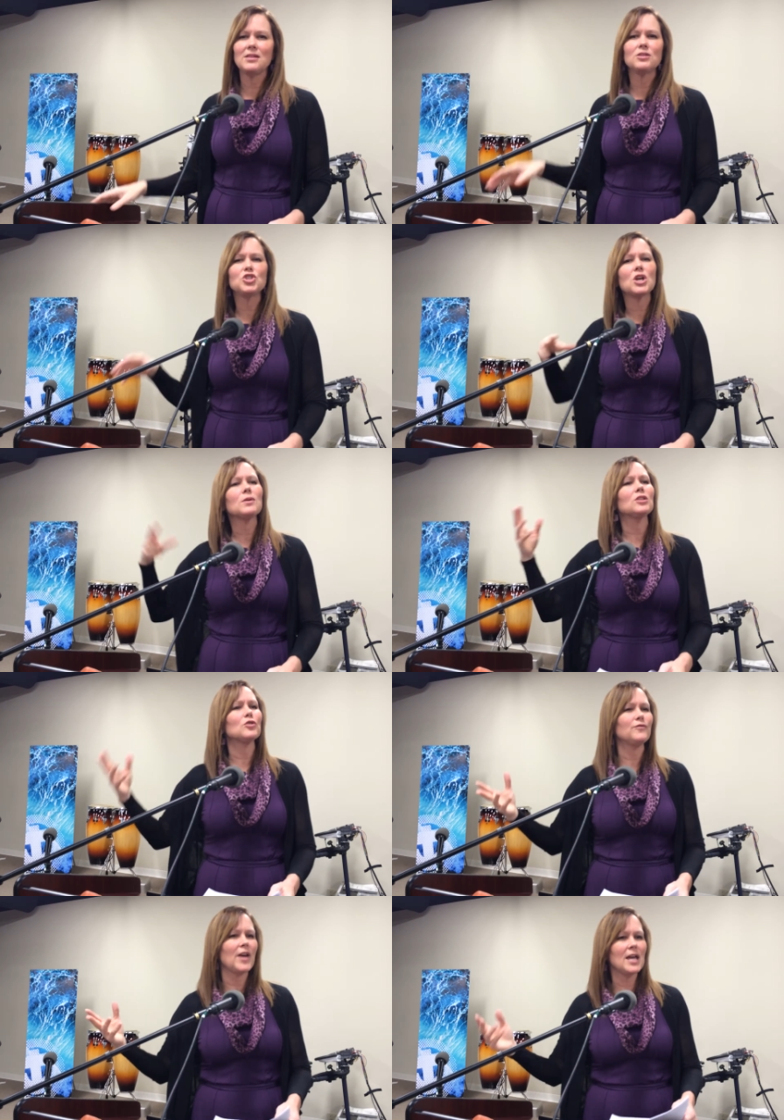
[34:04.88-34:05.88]
and sharing
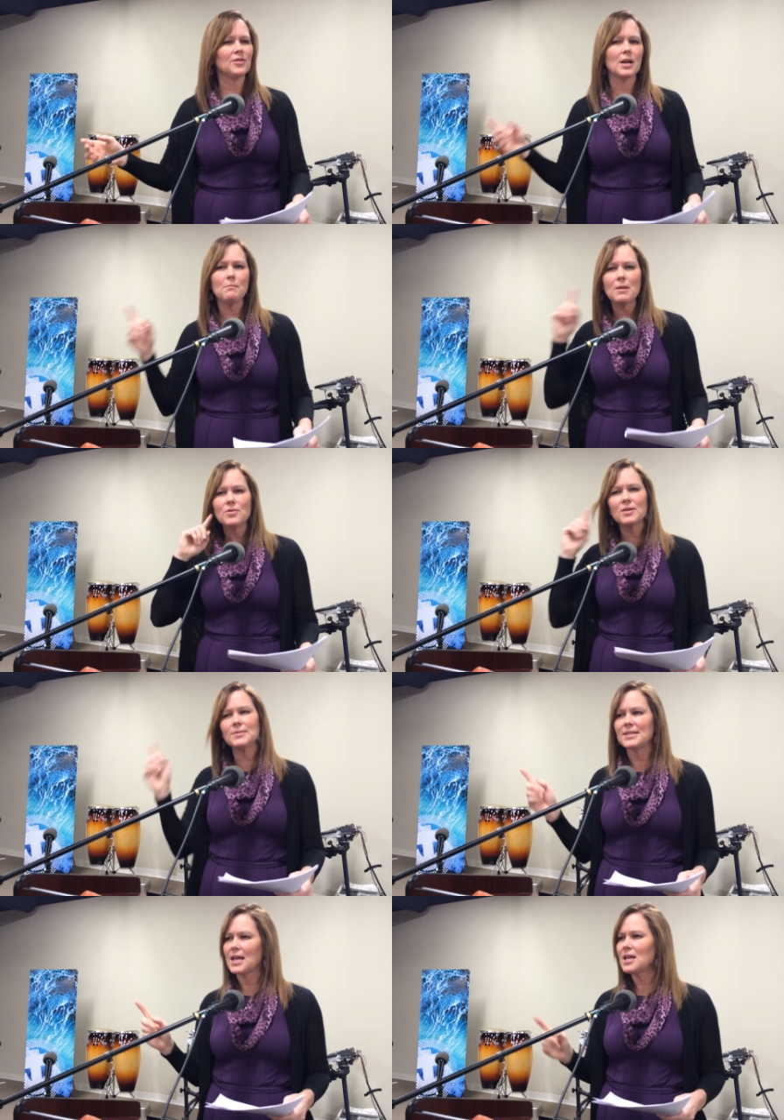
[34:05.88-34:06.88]
their faith, and I remember
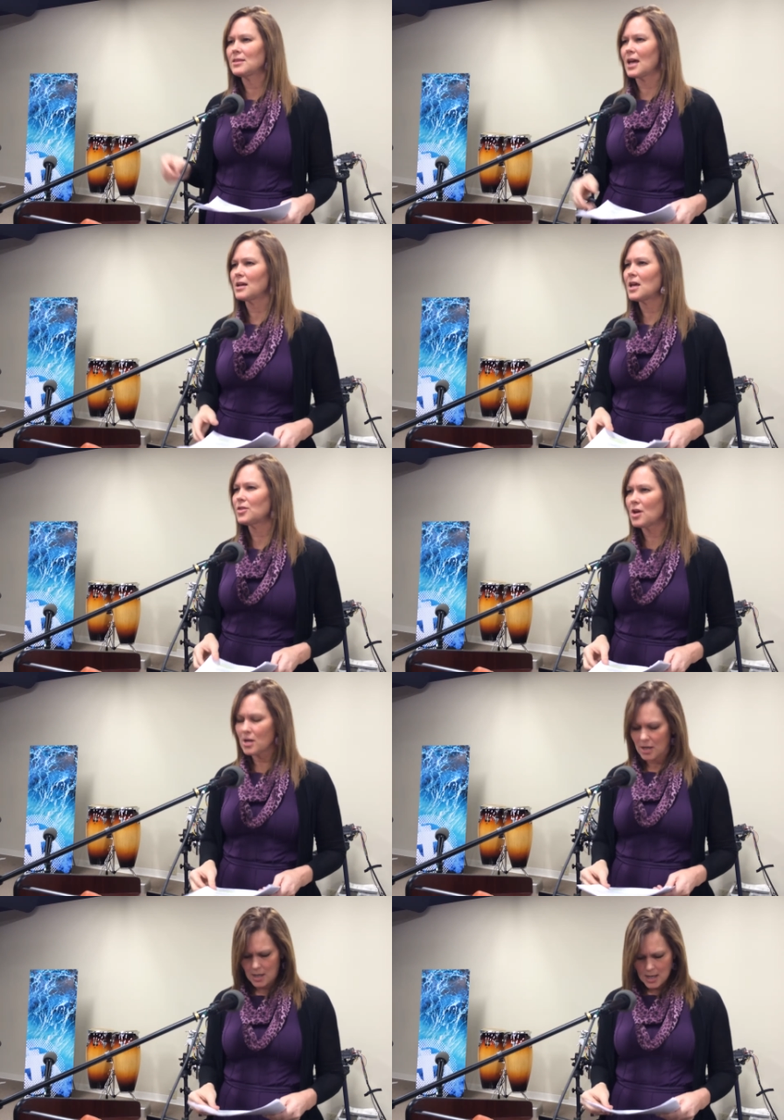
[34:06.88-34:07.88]
them saying that, and I
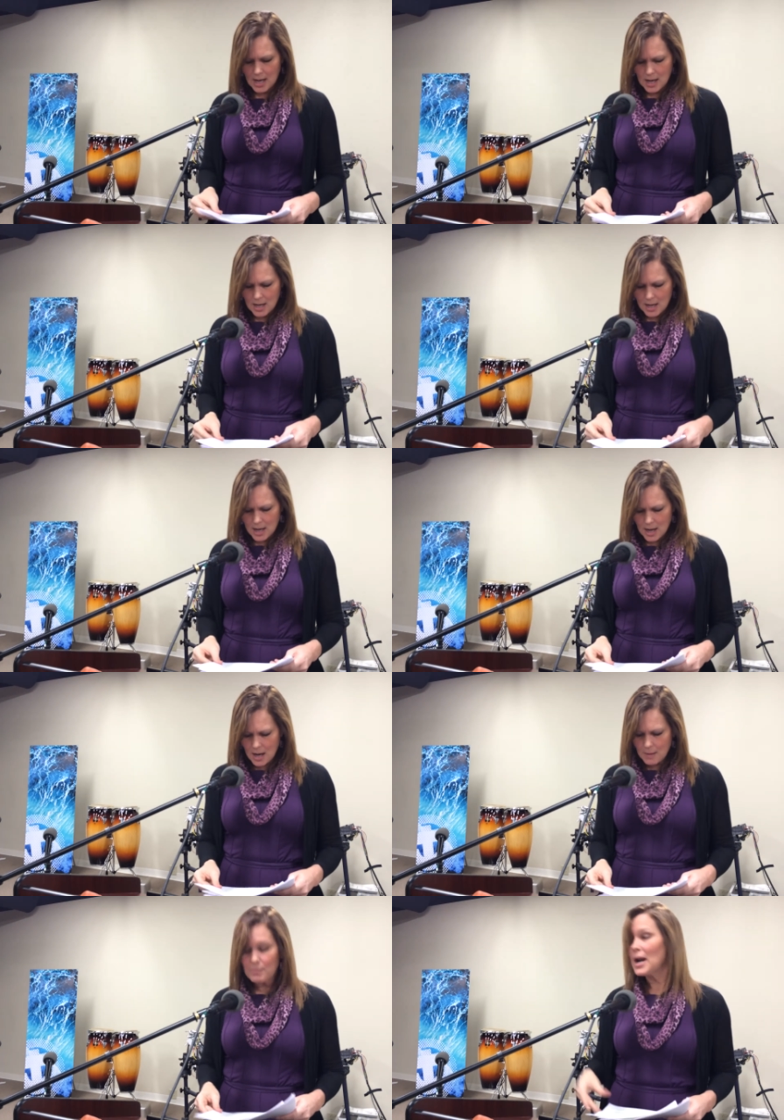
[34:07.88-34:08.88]
thought,
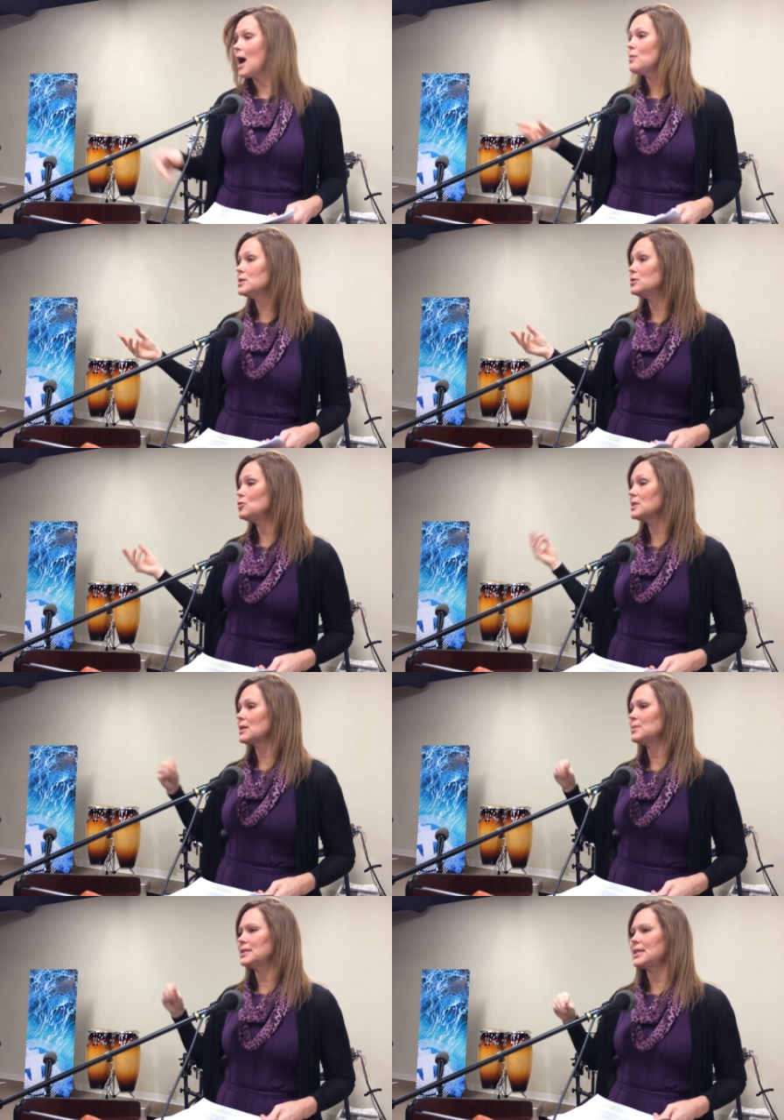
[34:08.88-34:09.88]
uh, but I was doing
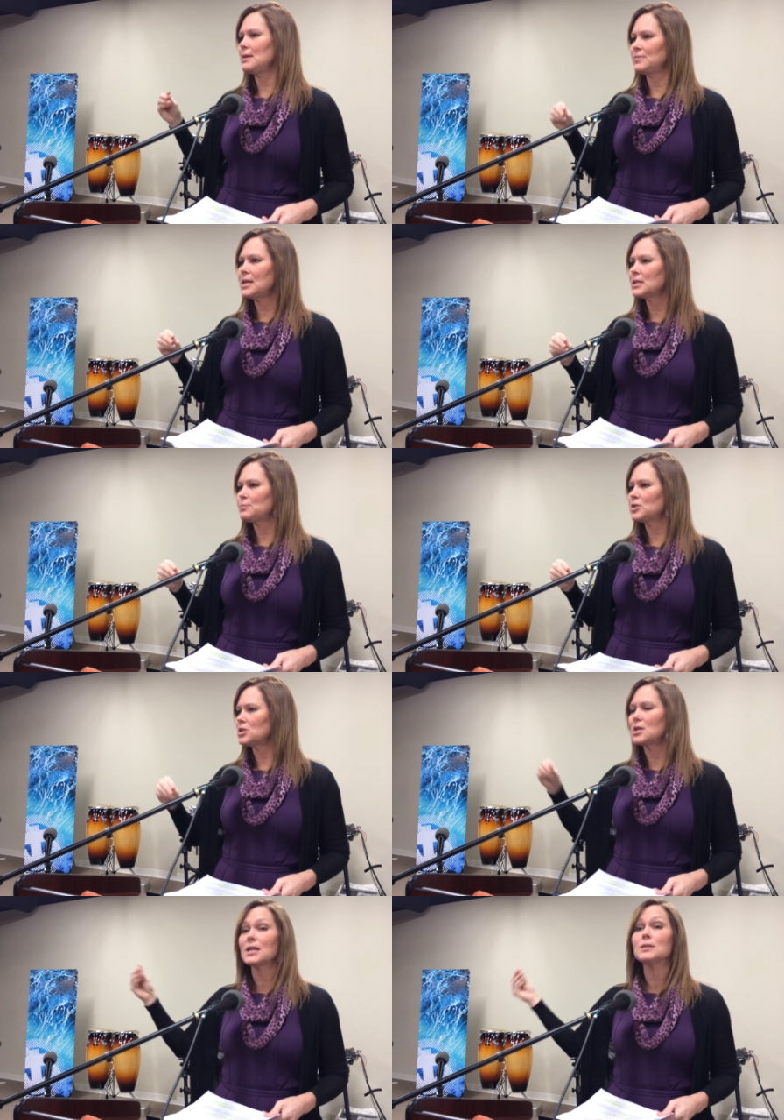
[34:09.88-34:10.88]
some of the same things, but
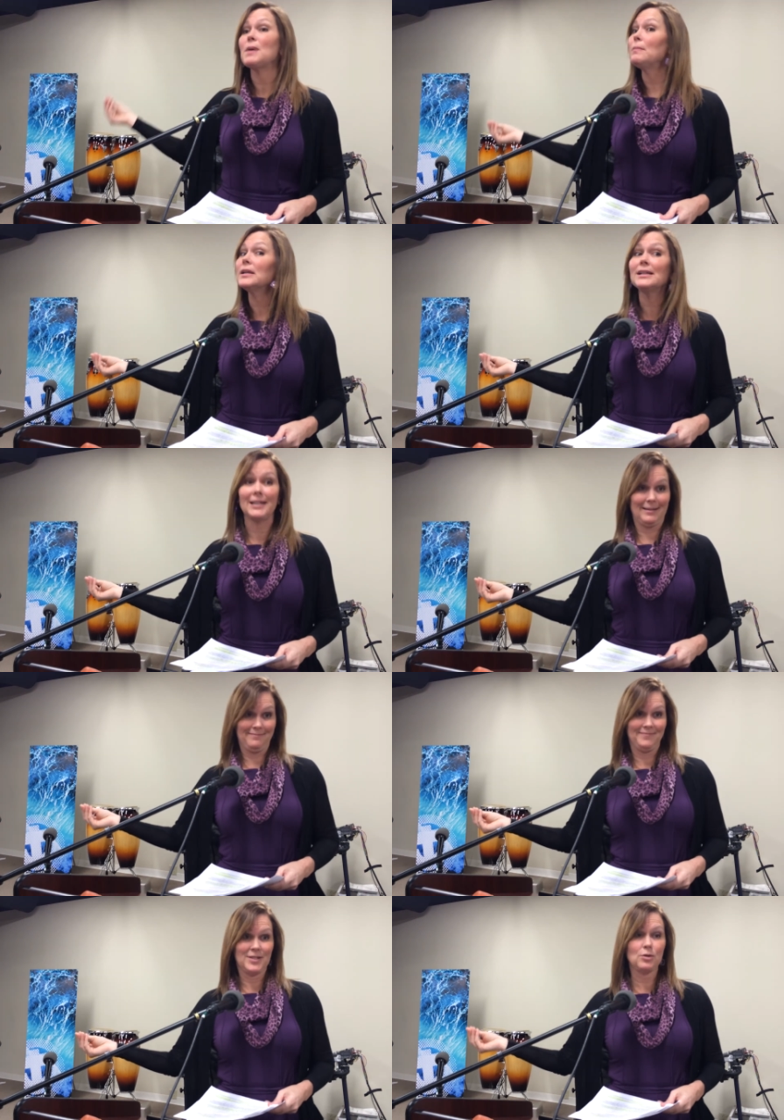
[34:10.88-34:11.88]
just not as publicly.
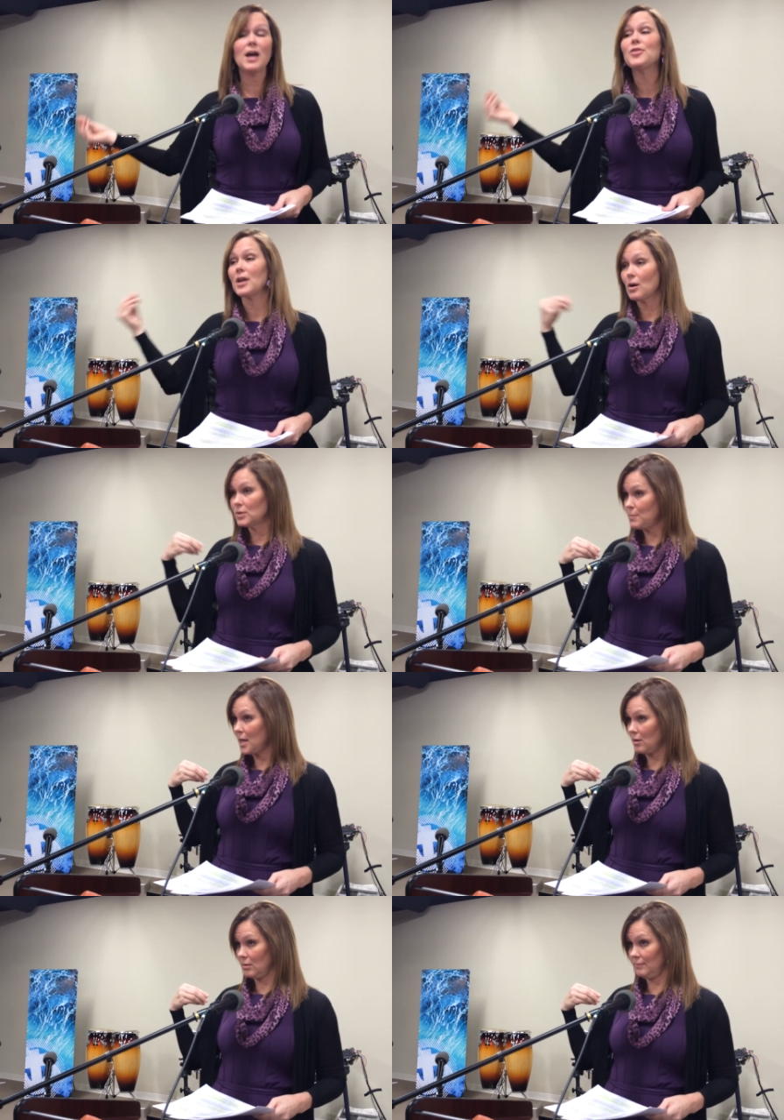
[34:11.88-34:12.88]
So I thought I was
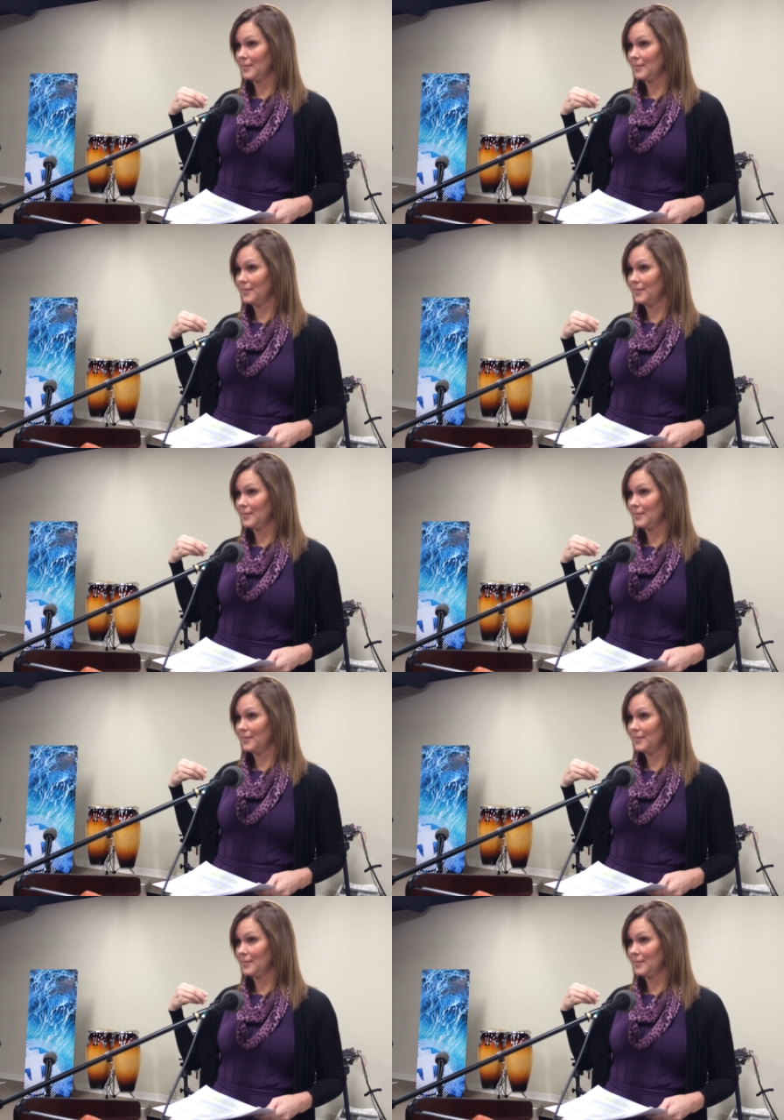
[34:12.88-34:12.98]
better.